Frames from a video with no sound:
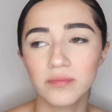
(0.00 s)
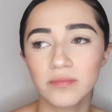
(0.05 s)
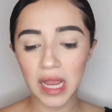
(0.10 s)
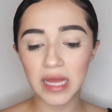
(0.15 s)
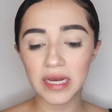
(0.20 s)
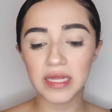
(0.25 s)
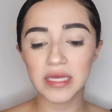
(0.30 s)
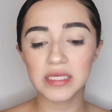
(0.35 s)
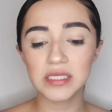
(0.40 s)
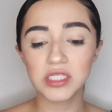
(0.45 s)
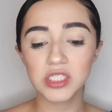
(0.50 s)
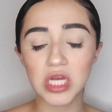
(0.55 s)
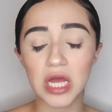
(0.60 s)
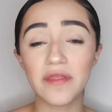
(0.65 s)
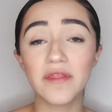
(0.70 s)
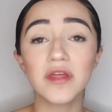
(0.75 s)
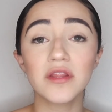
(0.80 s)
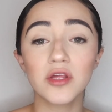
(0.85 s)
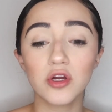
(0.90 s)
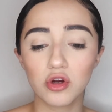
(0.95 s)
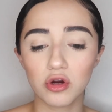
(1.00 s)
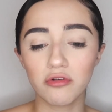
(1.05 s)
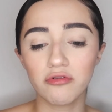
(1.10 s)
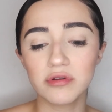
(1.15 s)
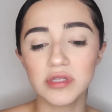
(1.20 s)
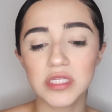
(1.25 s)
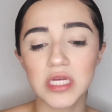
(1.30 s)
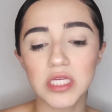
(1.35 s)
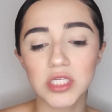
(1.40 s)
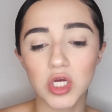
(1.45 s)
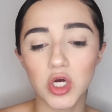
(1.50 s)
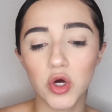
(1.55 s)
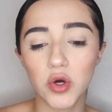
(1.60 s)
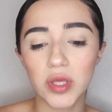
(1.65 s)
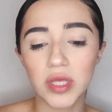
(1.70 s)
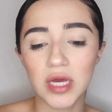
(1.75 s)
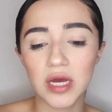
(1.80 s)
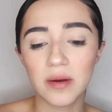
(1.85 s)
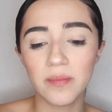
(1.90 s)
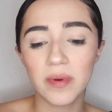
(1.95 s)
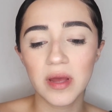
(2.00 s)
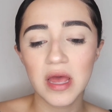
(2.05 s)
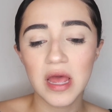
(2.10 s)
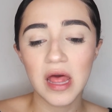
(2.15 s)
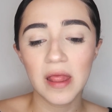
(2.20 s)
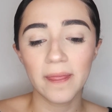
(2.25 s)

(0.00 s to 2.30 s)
And then the girlfriend says, oh yep,